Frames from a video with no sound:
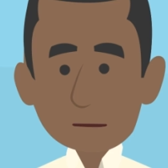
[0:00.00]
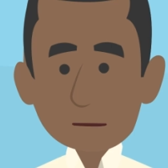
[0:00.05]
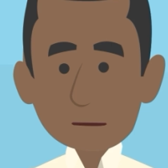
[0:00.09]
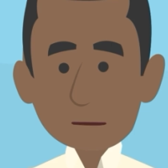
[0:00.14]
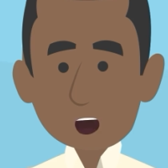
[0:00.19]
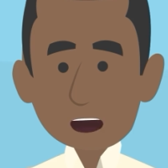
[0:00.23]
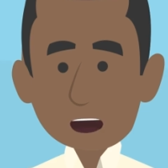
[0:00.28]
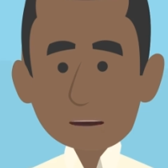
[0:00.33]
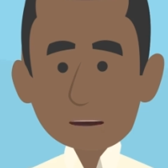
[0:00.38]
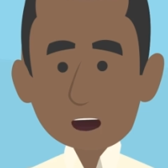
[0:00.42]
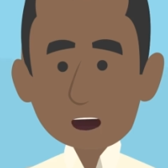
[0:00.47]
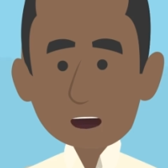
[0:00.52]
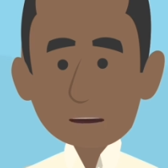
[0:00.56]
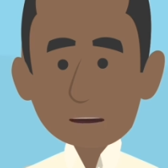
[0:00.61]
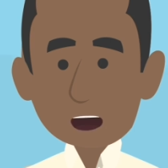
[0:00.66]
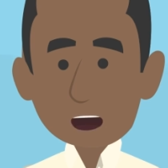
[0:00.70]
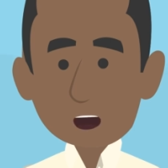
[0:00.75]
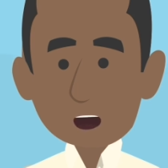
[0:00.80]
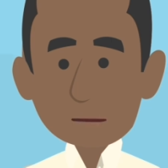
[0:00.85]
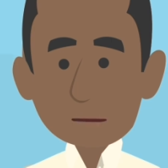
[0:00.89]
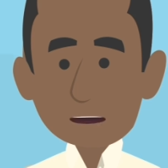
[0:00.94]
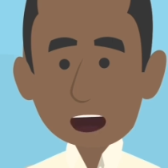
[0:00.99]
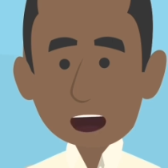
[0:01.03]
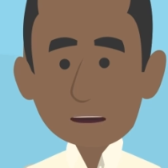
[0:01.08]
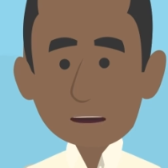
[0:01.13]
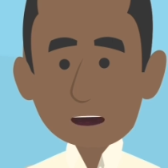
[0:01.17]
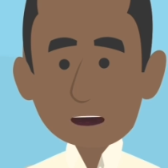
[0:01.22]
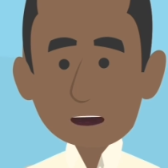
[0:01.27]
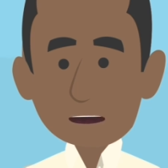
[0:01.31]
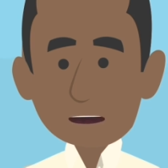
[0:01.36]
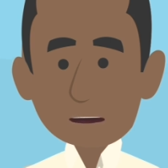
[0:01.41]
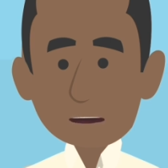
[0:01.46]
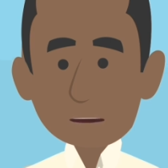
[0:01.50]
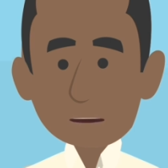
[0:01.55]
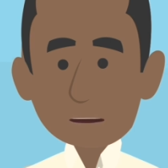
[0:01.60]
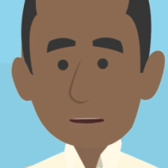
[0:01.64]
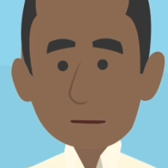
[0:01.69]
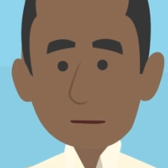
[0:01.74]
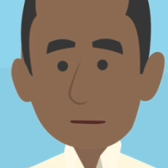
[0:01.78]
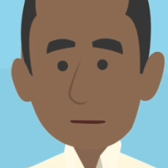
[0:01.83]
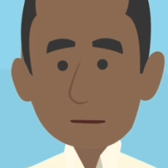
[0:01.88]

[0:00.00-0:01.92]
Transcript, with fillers: into a superpower,